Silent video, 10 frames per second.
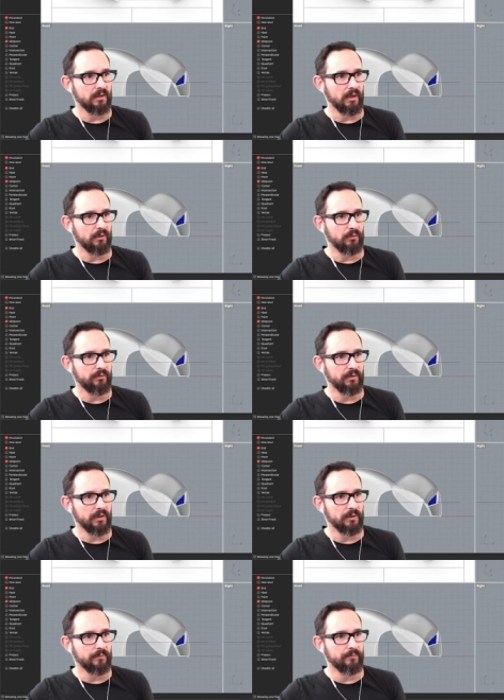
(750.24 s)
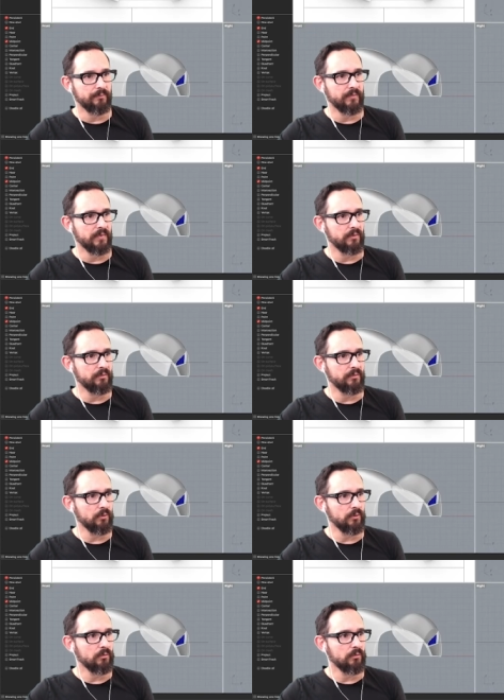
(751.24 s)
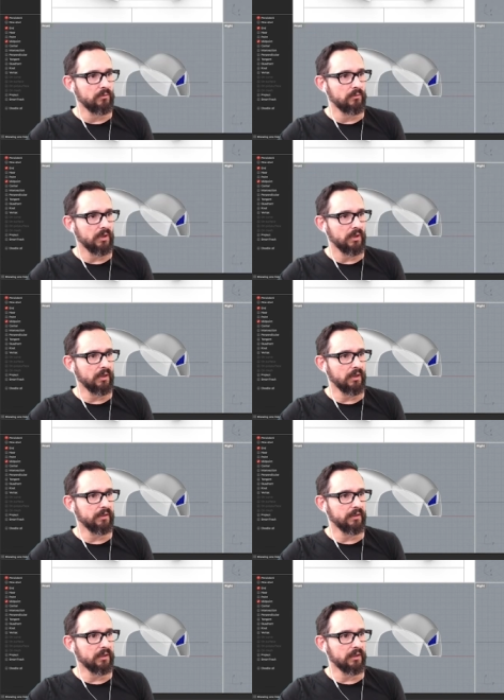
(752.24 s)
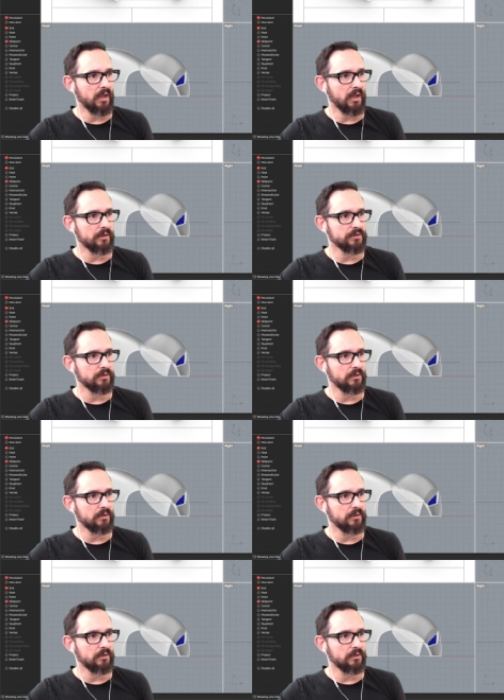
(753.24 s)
kind of view that allows